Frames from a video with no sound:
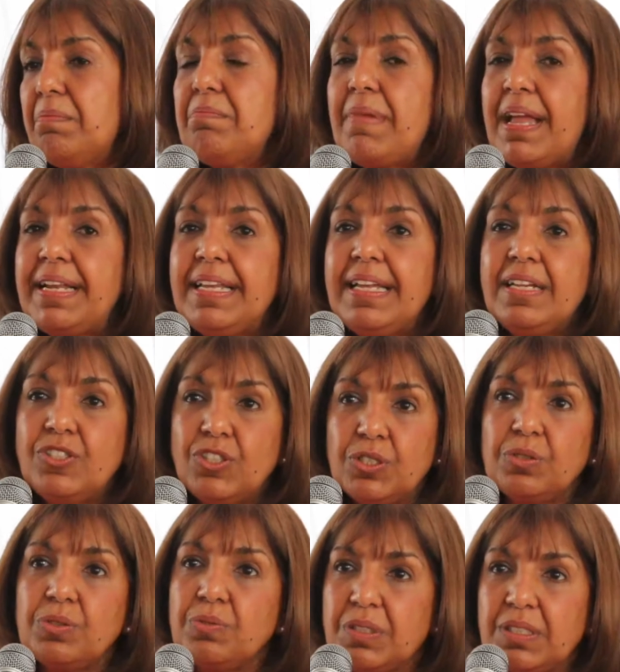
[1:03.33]
Many
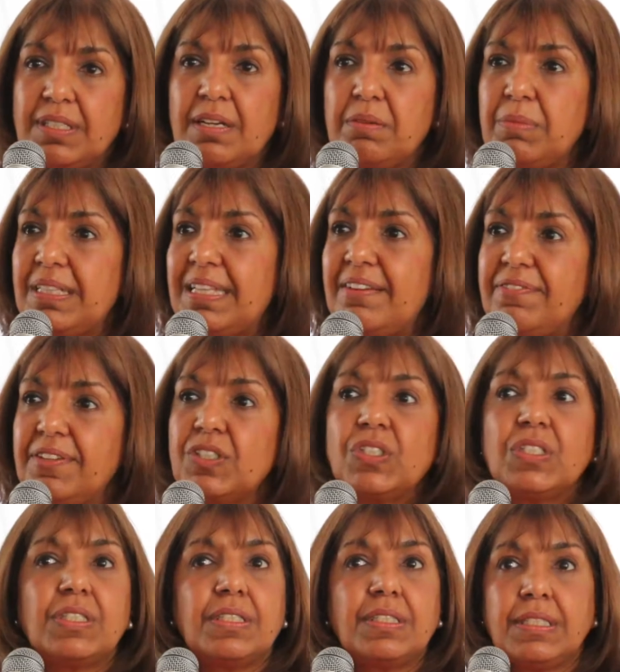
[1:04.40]
children tell me they feel
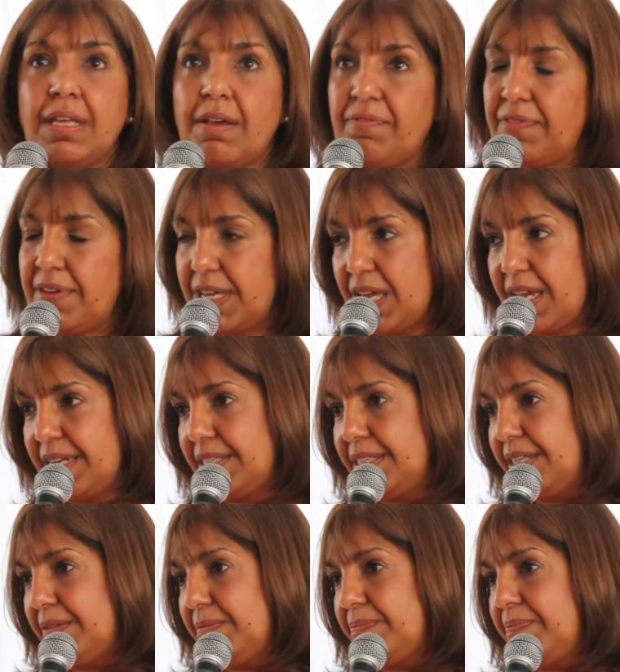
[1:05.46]

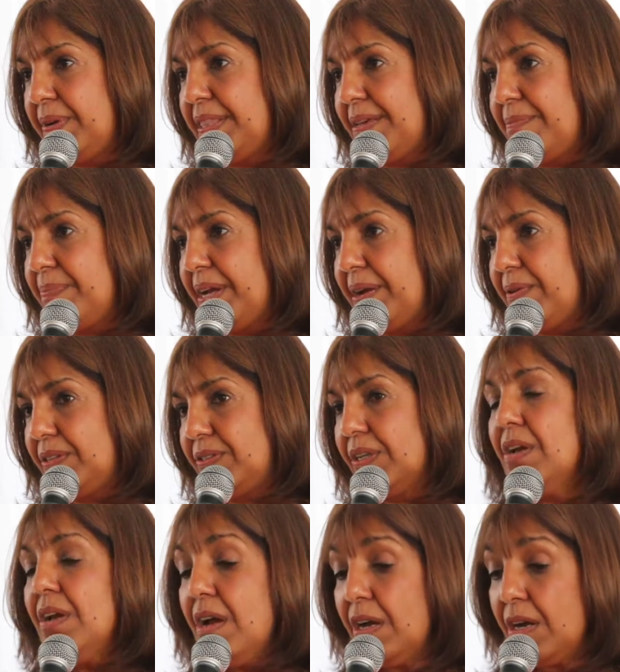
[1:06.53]
suffocated by their parents,
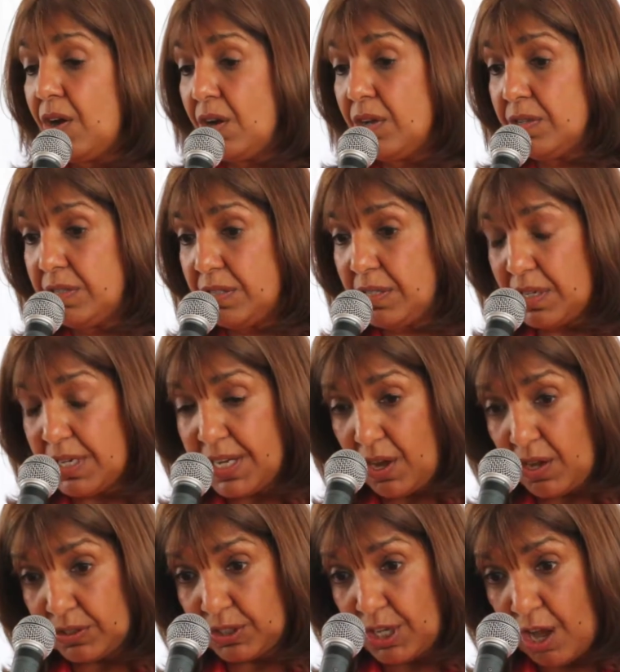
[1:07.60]

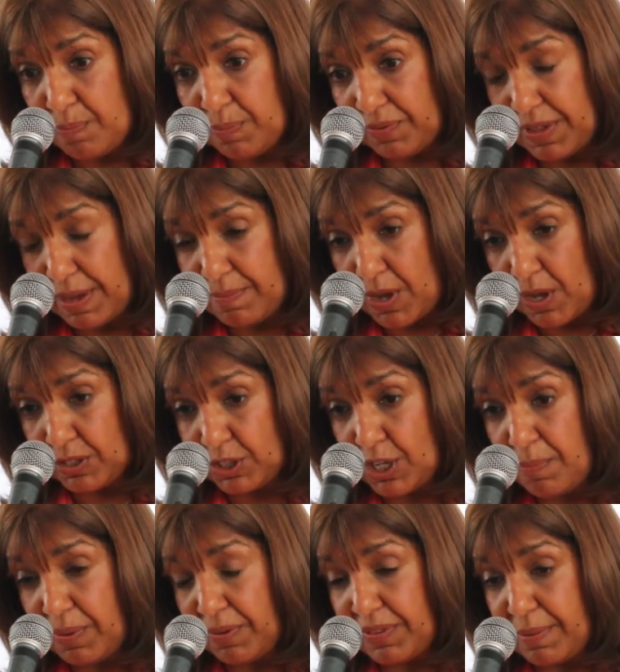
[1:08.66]
constantly on top of
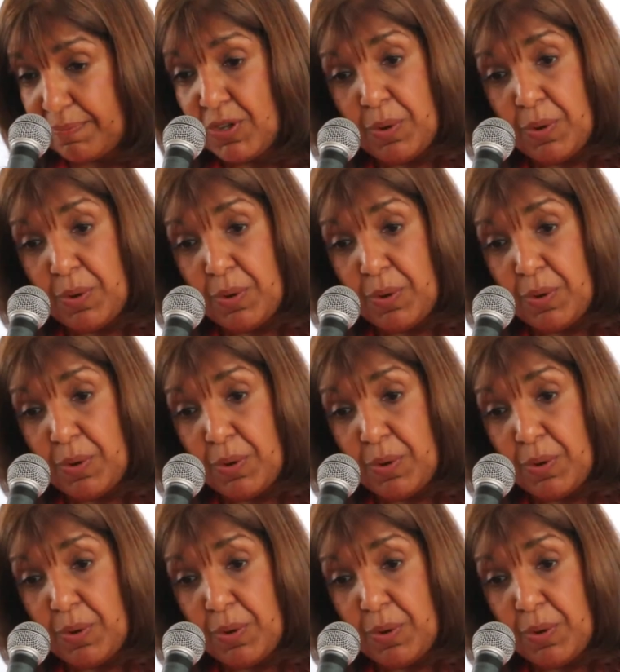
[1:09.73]
them.